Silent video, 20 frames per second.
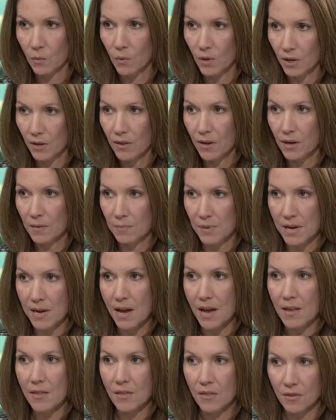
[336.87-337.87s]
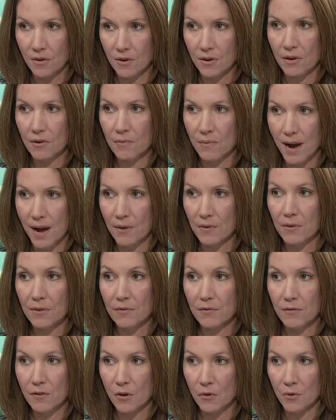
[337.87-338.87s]
Will there be a third round
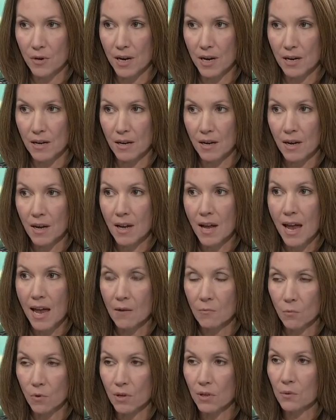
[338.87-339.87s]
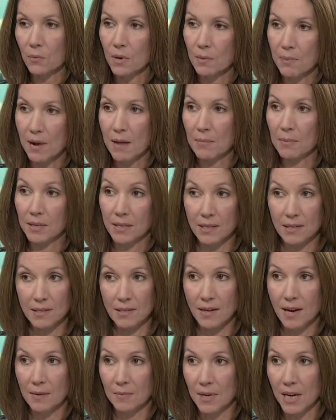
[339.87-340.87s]
of voting, and will the Republicans
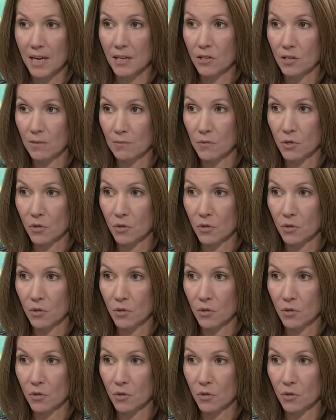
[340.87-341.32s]
nominate Jim